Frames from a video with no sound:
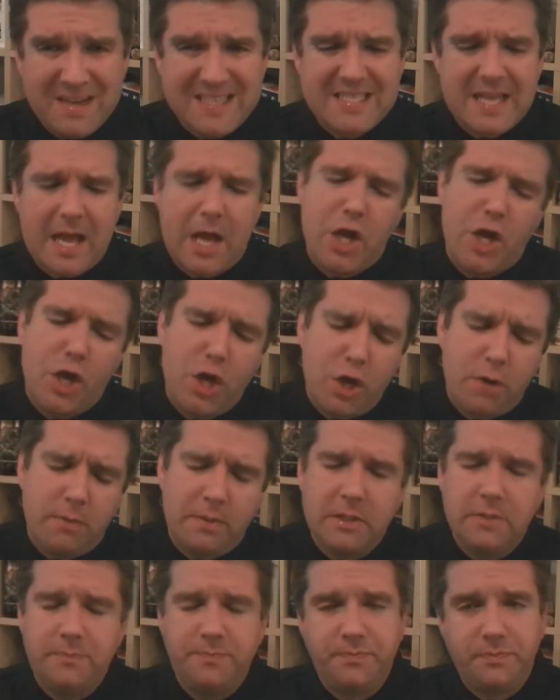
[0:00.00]
it's that
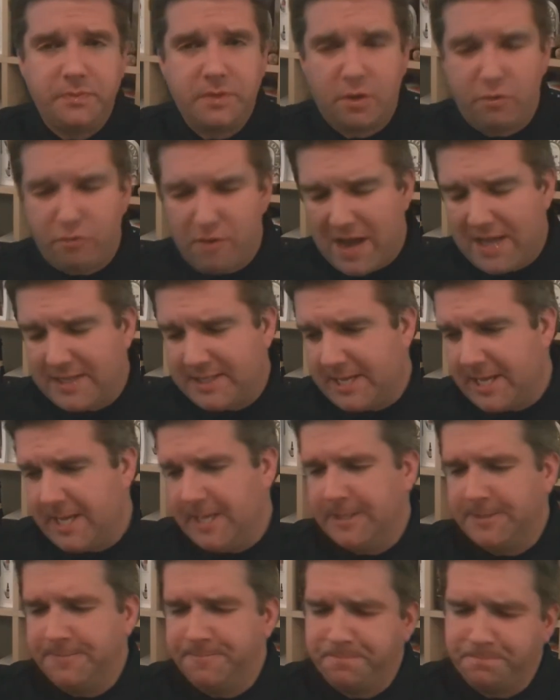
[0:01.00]
herbal, grassy,